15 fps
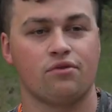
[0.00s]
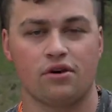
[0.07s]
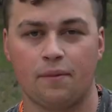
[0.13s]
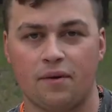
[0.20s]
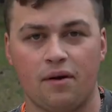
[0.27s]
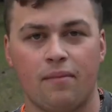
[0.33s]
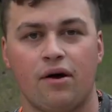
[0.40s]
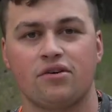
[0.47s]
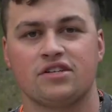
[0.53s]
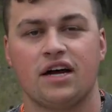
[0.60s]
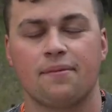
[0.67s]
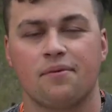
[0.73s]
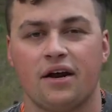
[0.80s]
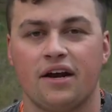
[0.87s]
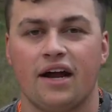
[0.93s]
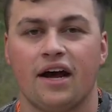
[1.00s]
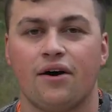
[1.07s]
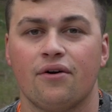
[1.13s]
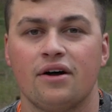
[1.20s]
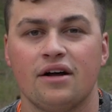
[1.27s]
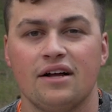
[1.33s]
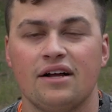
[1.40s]
We're up on a mountaintop right
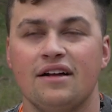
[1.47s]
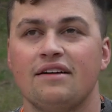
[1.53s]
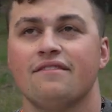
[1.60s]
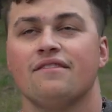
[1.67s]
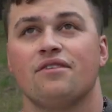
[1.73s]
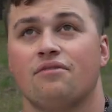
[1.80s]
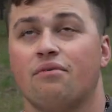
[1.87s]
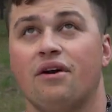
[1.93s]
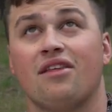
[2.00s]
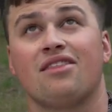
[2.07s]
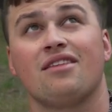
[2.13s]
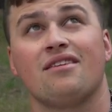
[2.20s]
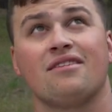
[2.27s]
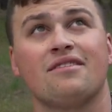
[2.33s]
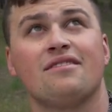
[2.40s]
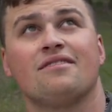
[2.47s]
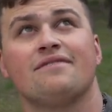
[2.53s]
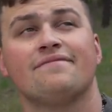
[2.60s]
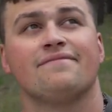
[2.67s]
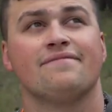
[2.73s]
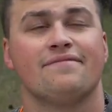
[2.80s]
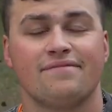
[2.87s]
now with
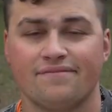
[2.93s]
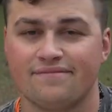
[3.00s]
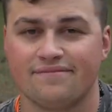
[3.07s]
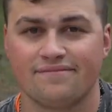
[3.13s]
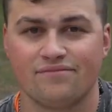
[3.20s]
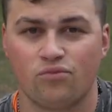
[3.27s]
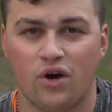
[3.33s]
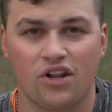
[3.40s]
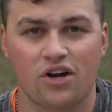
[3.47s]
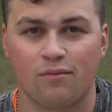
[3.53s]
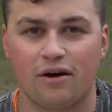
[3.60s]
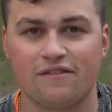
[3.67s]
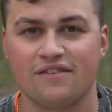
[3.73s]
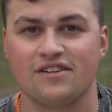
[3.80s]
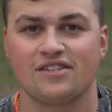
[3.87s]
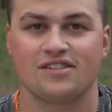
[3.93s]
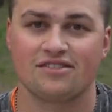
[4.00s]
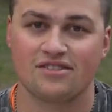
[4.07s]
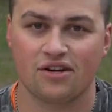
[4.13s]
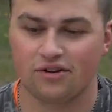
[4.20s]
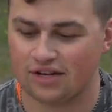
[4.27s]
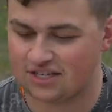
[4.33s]
weather above us,
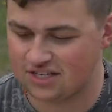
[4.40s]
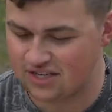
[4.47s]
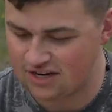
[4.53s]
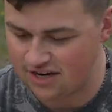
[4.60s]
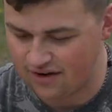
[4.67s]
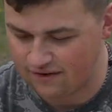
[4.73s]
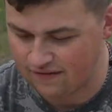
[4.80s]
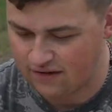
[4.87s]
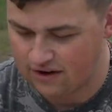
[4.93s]
so let's see.